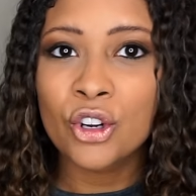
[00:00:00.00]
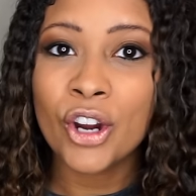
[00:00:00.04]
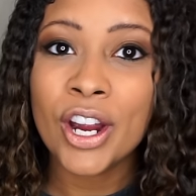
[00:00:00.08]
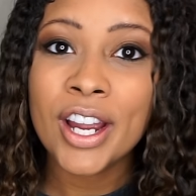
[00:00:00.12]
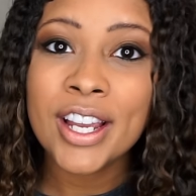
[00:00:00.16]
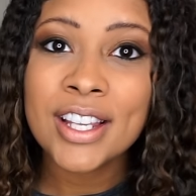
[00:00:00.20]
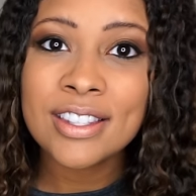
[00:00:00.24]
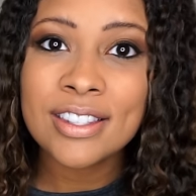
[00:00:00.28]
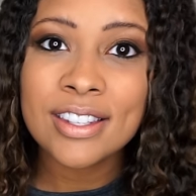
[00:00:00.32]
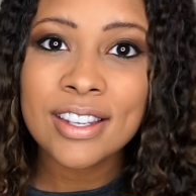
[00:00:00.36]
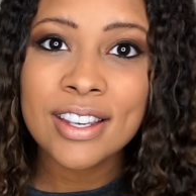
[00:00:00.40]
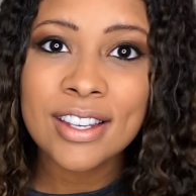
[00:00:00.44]

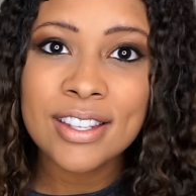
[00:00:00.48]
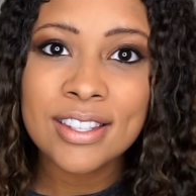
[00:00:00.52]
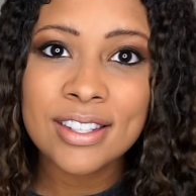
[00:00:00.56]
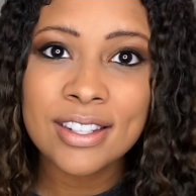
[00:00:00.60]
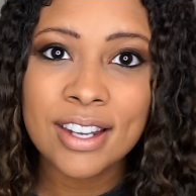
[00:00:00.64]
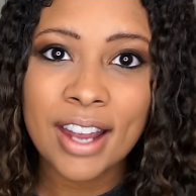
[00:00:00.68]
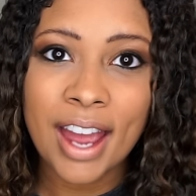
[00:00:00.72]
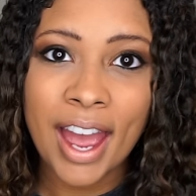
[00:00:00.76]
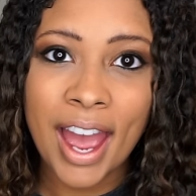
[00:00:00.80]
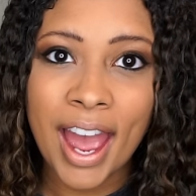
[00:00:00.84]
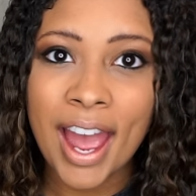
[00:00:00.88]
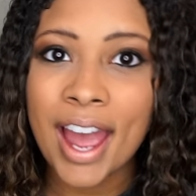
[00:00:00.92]

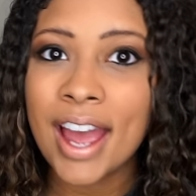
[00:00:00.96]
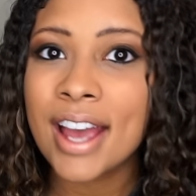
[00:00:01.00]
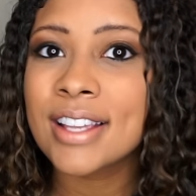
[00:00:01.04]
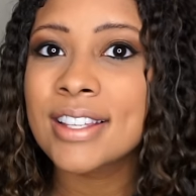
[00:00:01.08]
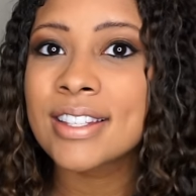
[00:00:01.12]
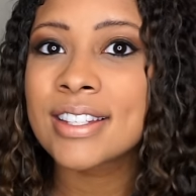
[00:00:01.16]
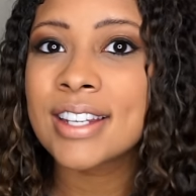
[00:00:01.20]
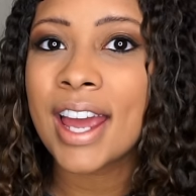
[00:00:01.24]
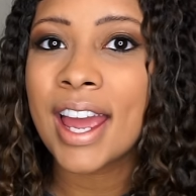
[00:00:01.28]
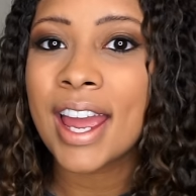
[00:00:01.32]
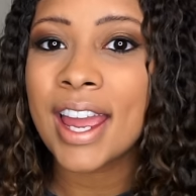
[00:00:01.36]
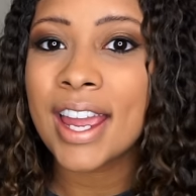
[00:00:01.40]
Craigslist
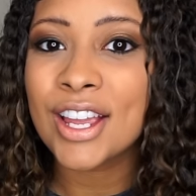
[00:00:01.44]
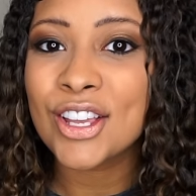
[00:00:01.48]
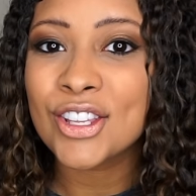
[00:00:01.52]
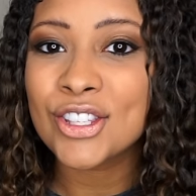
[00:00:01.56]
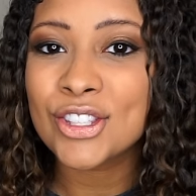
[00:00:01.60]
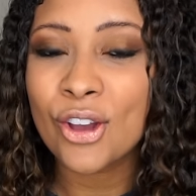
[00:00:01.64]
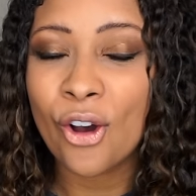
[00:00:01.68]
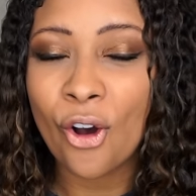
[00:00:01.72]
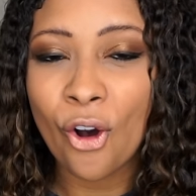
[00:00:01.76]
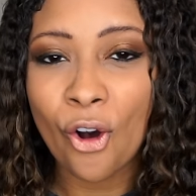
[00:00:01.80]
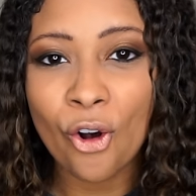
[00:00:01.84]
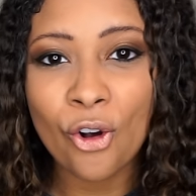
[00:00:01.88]
has
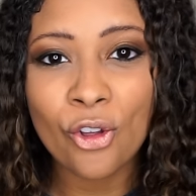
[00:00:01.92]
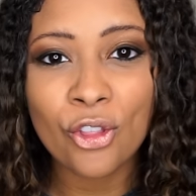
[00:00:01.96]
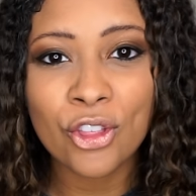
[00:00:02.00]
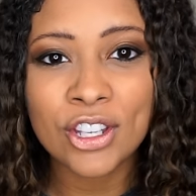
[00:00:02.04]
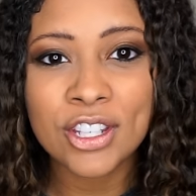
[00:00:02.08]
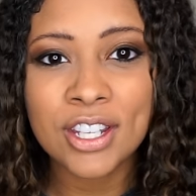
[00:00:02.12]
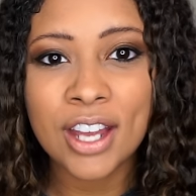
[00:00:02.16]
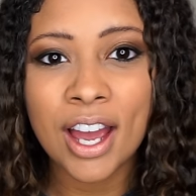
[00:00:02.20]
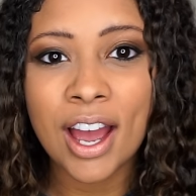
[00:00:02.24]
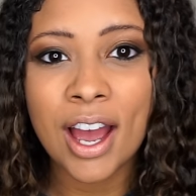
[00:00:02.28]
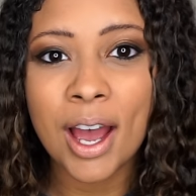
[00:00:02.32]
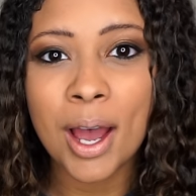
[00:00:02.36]
tanks all
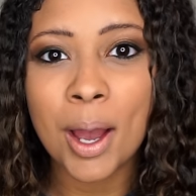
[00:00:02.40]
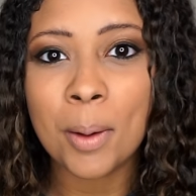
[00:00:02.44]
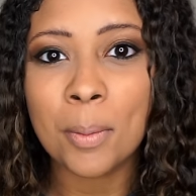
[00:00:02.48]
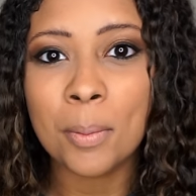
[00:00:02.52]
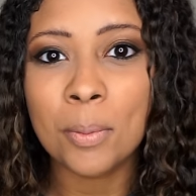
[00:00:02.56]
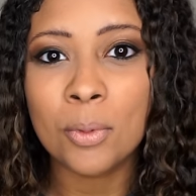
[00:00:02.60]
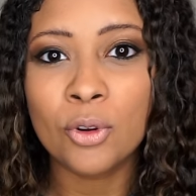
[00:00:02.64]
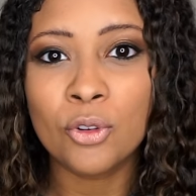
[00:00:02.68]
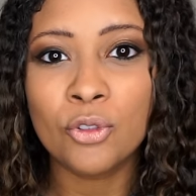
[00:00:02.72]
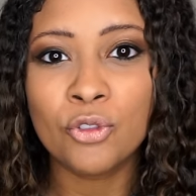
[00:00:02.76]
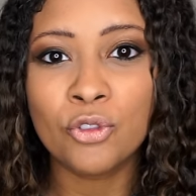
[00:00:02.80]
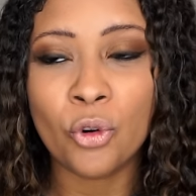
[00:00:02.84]
the time
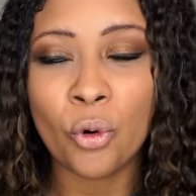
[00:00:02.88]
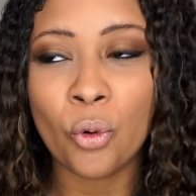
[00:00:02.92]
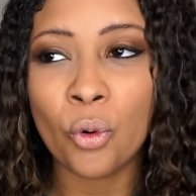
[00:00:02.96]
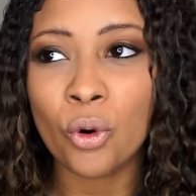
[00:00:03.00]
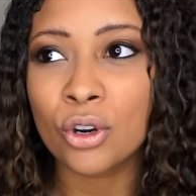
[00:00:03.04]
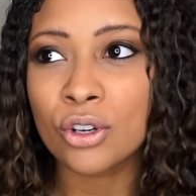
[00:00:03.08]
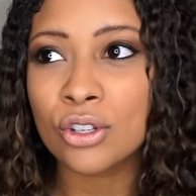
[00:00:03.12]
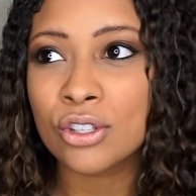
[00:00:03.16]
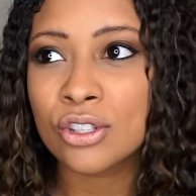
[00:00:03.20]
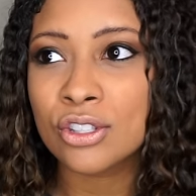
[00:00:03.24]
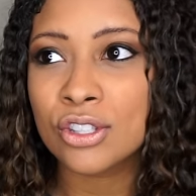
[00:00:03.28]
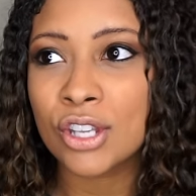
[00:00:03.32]

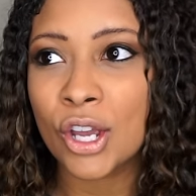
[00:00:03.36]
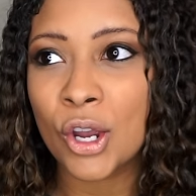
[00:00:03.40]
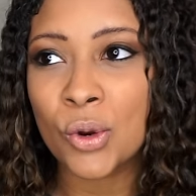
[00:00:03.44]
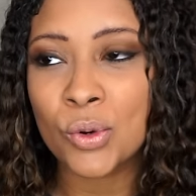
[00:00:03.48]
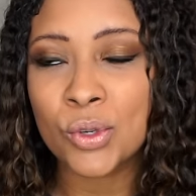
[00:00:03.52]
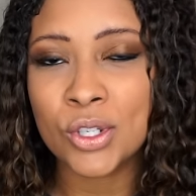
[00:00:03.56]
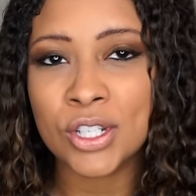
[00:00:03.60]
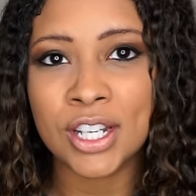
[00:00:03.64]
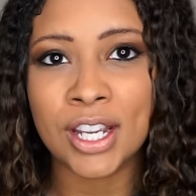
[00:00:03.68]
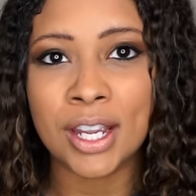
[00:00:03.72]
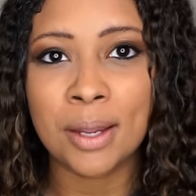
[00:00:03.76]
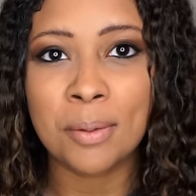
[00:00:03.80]
for
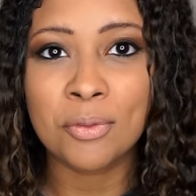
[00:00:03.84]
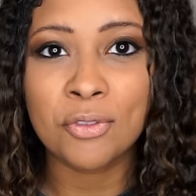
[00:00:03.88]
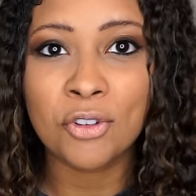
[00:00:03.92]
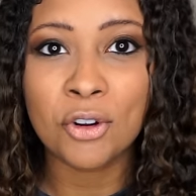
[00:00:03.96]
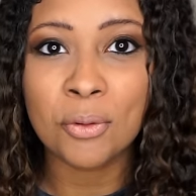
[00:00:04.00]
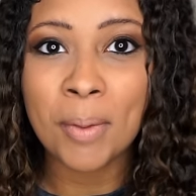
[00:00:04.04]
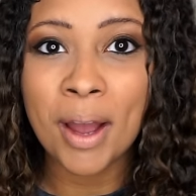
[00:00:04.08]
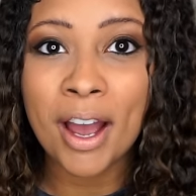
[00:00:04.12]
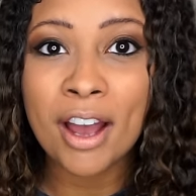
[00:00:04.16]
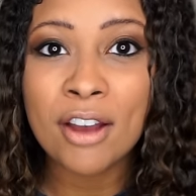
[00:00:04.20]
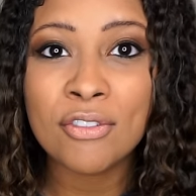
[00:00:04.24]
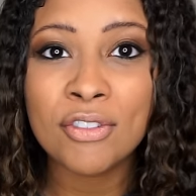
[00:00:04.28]
so cheap.
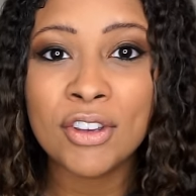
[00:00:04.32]
For my